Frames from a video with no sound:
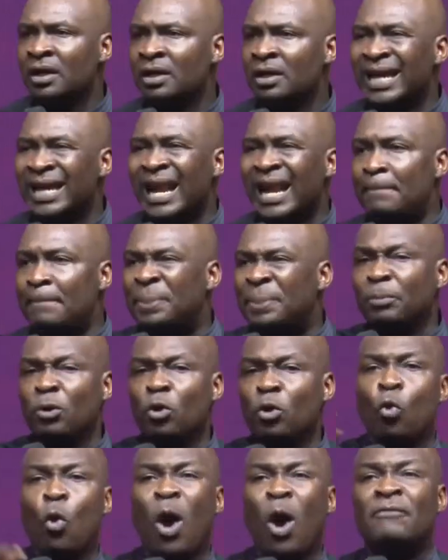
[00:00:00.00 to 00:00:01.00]
There are people
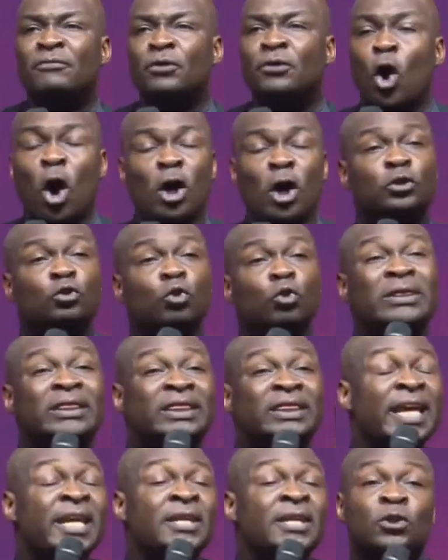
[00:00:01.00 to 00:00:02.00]
who have gone through
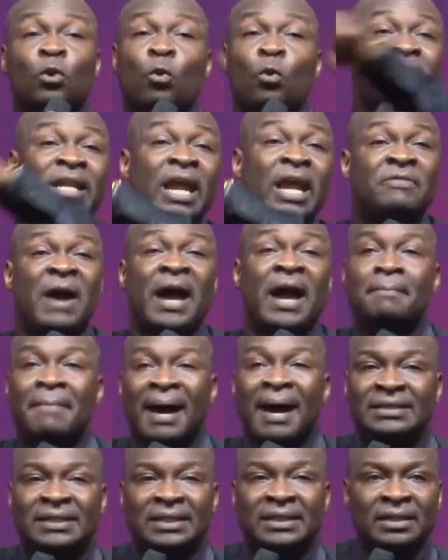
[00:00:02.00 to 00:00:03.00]
things you will never
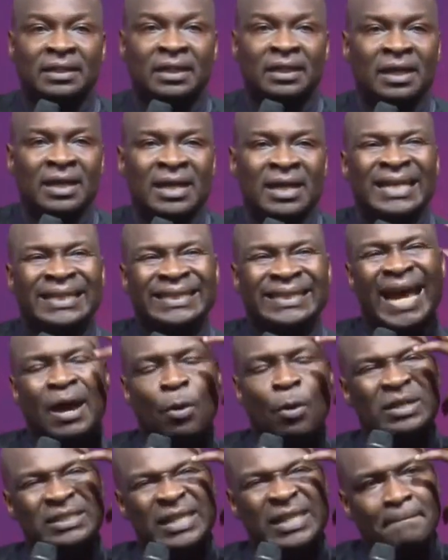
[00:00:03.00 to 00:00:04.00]
imagine. There
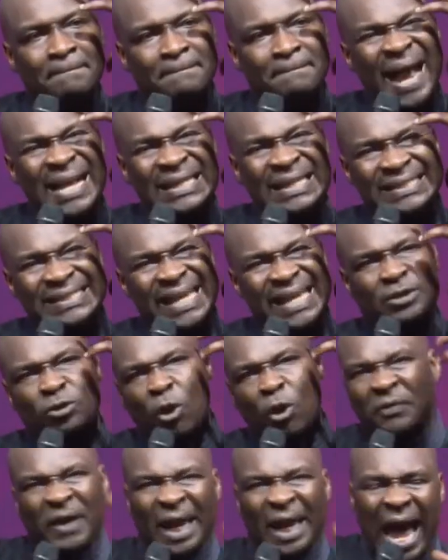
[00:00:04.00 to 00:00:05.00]
was a mindset
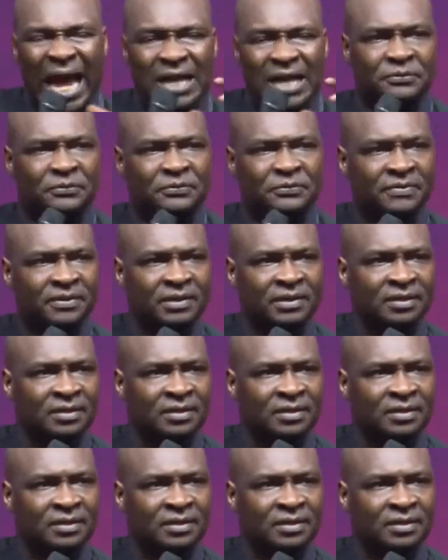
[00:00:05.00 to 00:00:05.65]
of life.